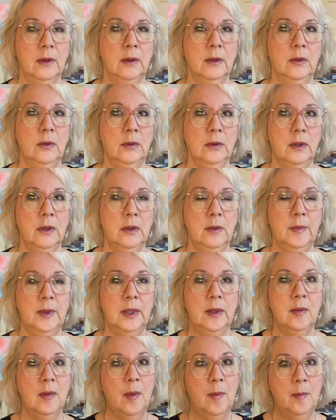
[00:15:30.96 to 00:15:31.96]
hold on a
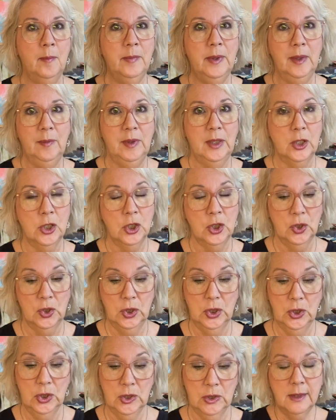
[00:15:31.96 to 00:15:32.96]
minute, maybe I
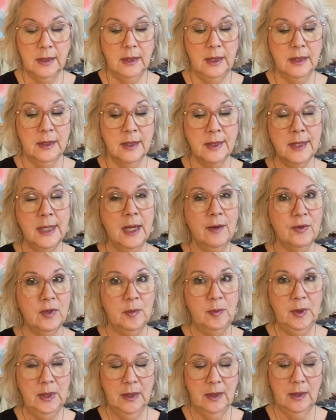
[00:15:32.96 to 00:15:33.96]
shouldn't. It doesn't have to
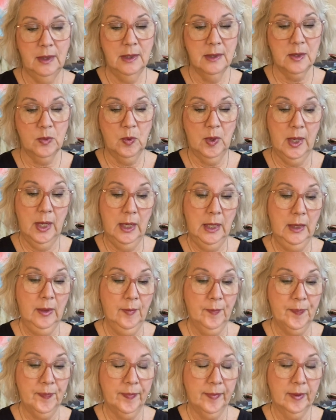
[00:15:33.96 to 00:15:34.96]
be this way.
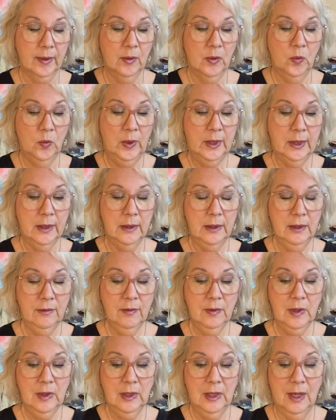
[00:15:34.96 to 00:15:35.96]
We can live
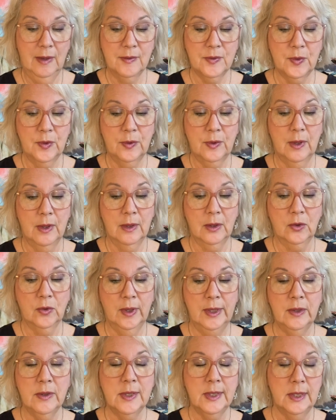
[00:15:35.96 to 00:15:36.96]
our lives with a
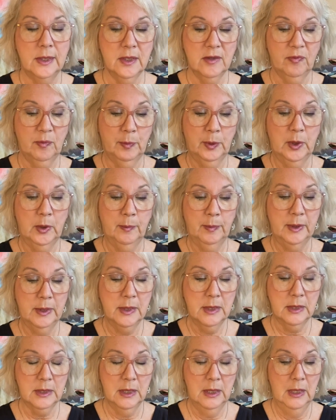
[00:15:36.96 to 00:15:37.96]
greater sense of
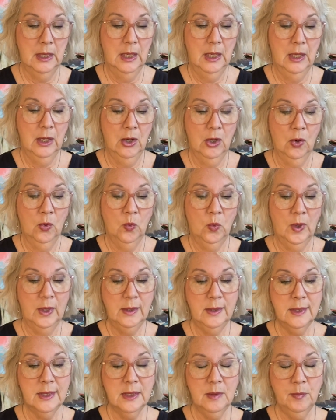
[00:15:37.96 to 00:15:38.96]
purpose.
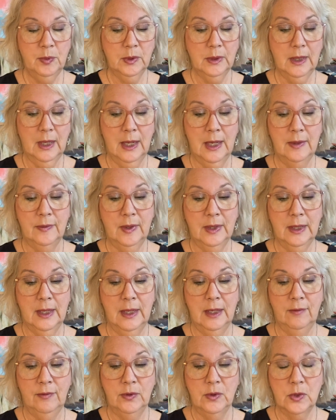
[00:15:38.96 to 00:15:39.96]
One simple guide that I
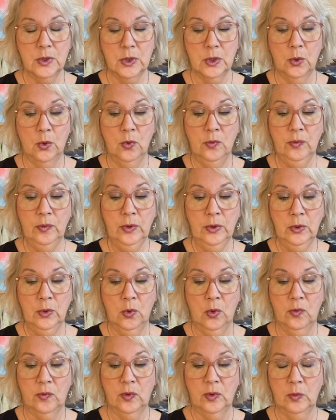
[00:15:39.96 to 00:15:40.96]
have used over and
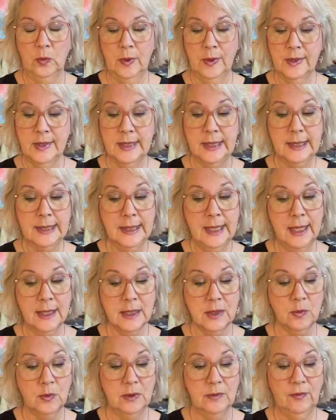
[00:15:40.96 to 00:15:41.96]
over with
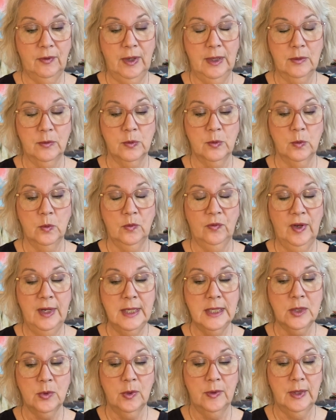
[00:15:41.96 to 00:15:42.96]
success when
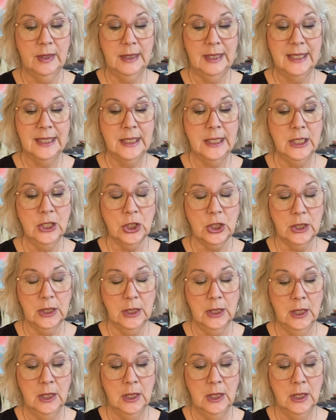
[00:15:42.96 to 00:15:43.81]
faced with a decision